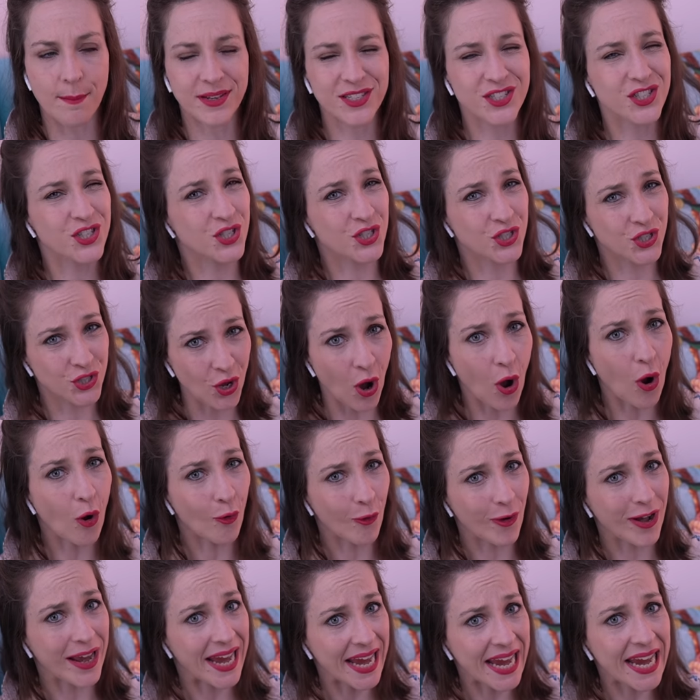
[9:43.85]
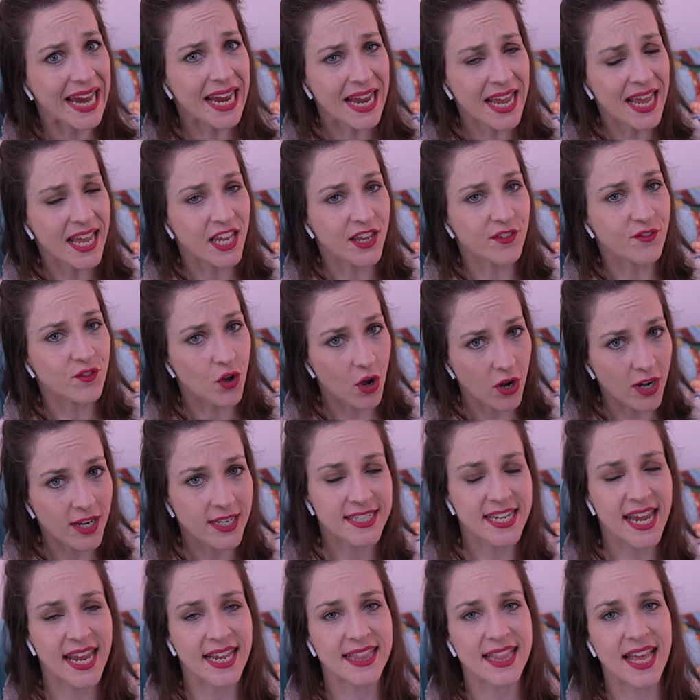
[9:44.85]
sorry, you've got to
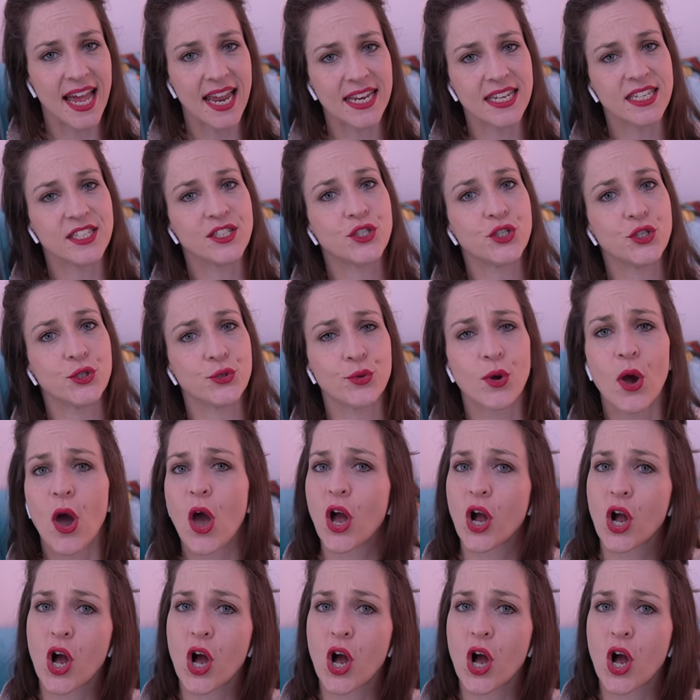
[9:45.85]
take that into